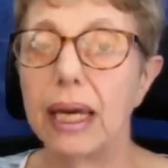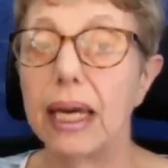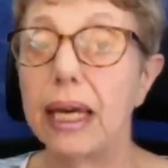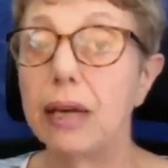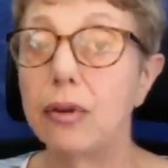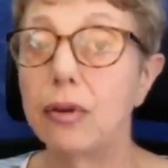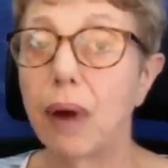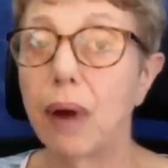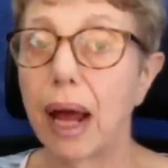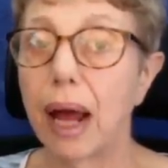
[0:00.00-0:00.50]

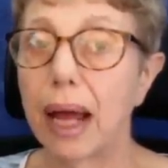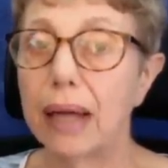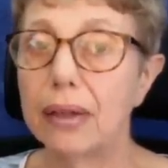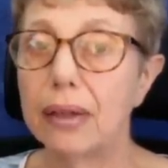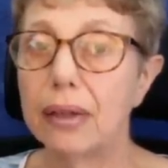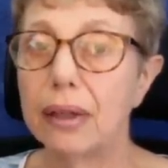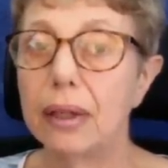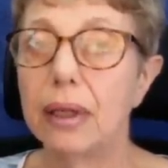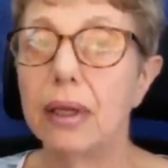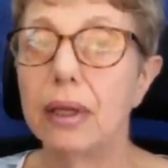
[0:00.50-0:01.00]

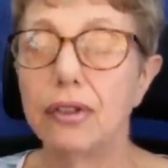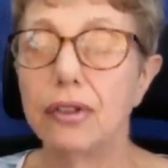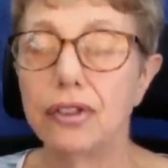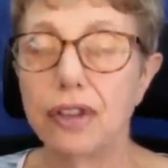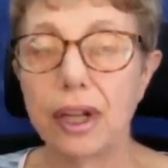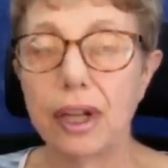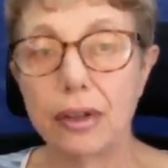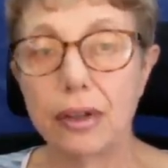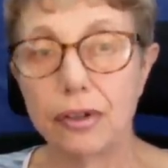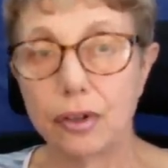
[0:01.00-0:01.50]
Iran
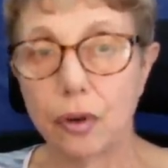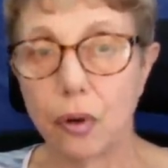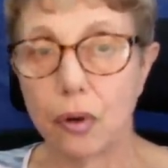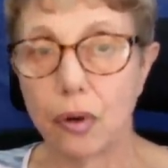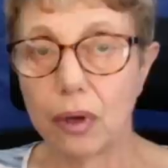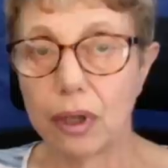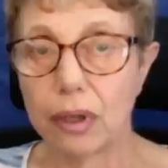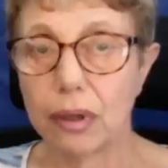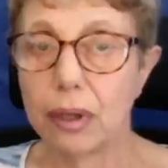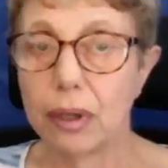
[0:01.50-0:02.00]
sells
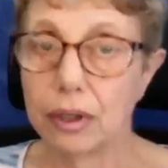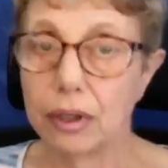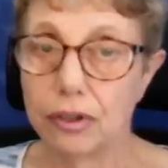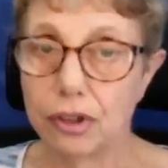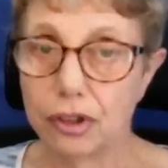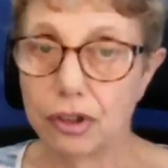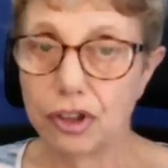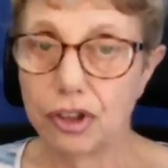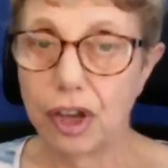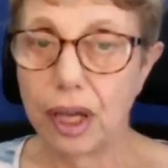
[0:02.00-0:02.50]
oil
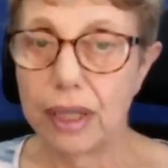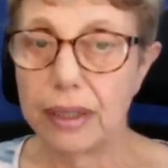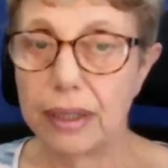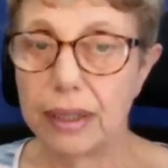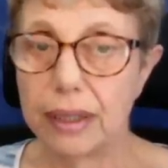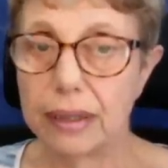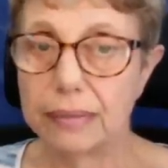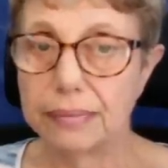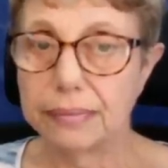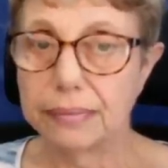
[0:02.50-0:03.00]
to
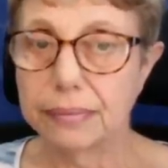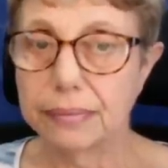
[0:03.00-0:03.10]
China.